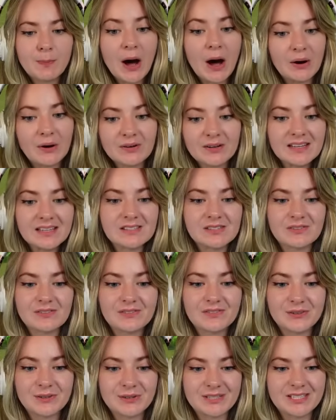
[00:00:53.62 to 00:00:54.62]
ponies
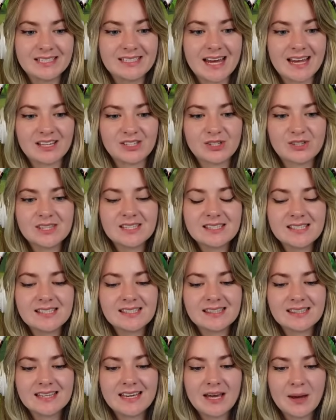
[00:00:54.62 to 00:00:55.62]
for today? So this
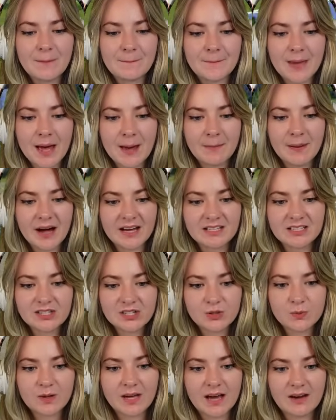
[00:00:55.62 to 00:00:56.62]
is the mare
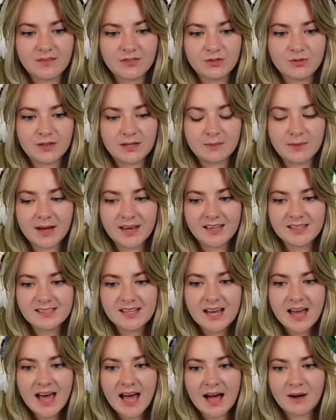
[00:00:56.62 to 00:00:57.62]
paddock. We have 3 mares,
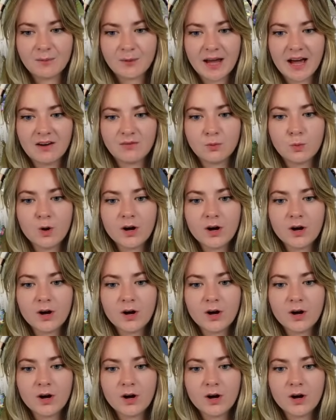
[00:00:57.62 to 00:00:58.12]
and we have